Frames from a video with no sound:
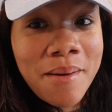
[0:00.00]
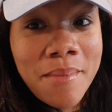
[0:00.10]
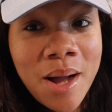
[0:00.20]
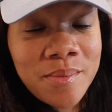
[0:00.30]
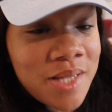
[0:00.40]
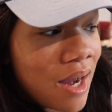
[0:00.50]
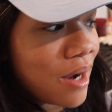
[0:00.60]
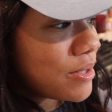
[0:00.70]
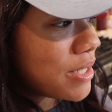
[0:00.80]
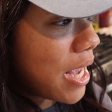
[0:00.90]
my mom's
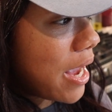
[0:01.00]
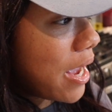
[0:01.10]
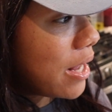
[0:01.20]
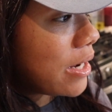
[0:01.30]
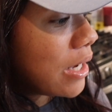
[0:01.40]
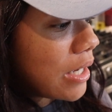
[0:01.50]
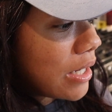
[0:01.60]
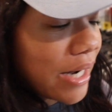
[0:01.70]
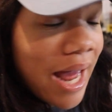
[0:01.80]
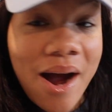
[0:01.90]
house, and
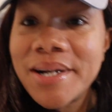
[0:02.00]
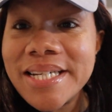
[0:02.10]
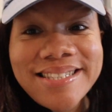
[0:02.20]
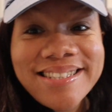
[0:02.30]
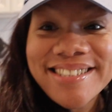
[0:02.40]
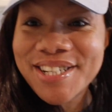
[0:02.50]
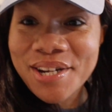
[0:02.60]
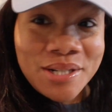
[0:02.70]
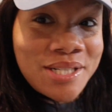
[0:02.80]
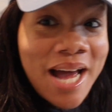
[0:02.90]
now it's
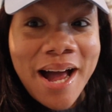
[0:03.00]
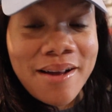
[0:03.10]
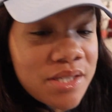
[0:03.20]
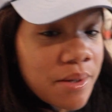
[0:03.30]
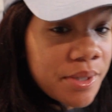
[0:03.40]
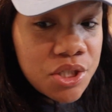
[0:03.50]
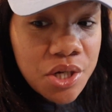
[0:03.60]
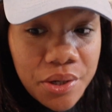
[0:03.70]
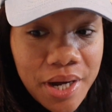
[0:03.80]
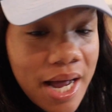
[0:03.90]
dinner time. So I'm gonna
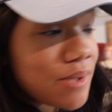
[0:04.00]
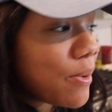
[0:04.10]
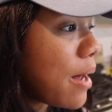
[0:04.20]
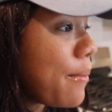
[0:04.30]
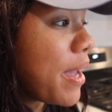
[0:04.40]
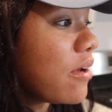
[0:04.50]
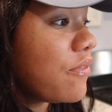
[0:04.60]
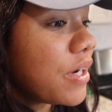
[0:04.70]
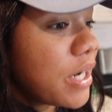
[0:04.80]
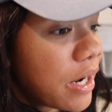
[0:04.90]
show you guys what I'm
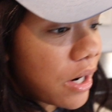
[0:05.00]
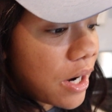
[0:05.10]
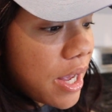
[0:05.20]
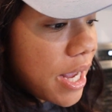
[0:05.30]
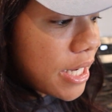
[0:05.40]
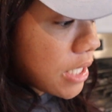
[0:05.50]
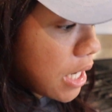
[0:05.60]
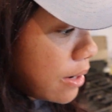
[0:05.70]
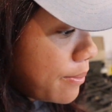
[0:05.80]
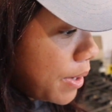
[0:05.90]
making for dinner. It's
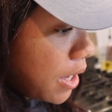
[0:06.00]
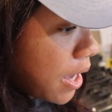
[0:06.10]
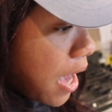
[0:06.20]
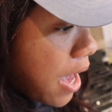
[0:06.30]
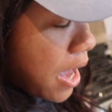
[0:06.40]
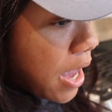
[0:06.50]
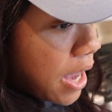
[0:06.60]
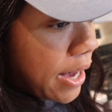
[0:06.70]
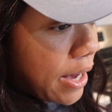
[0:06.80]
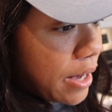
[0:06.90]
gonna be
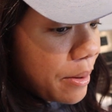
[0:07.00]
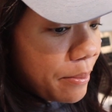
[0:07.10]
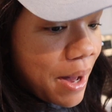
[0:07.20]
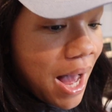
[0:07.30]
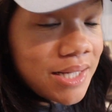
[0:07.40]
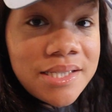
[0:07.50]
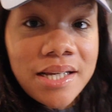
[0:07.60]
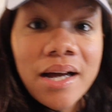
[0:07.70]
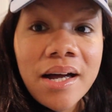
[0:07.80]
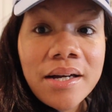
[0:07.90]
a
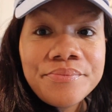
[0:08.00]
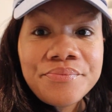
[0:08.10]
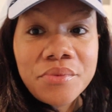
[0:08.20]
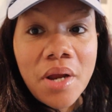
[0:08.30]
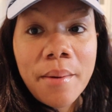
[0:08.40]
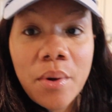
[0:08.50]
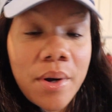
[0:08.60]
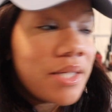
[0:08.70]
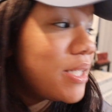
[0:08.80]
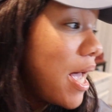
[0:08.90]
pasta. I'm
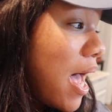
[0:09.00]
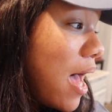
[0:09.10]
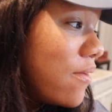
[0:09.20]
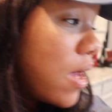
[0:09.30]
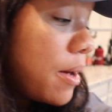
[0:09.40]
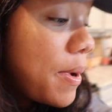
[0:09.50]
going to have a